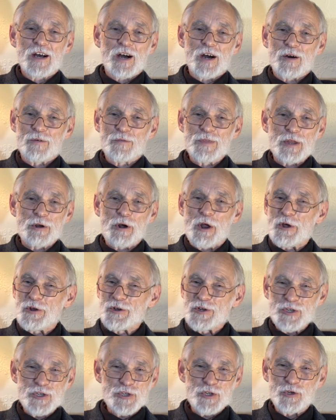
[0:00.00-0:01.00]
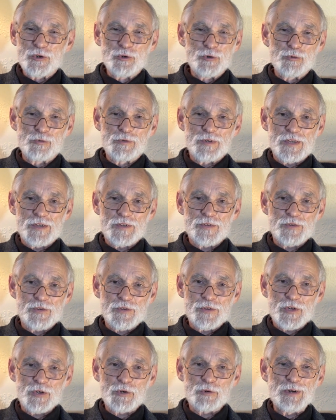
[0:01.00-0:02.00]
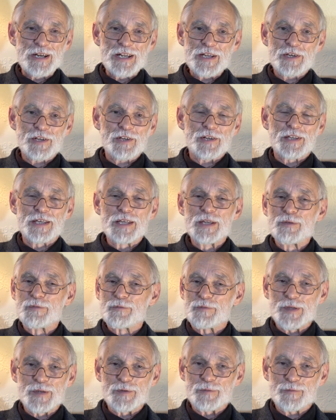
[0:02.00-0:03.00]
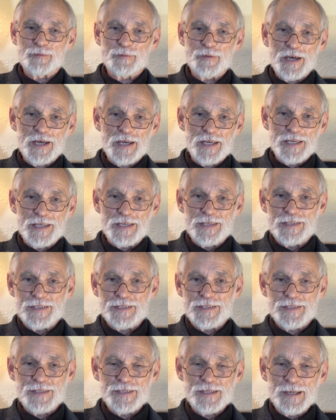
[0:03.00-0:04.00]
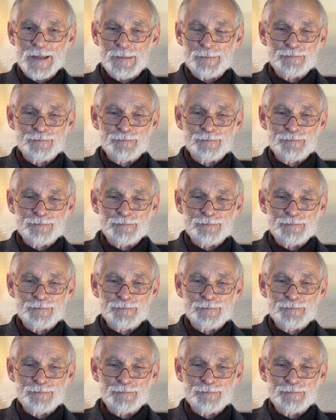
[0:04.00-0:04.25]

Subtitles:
of their own children through the critical infant phase.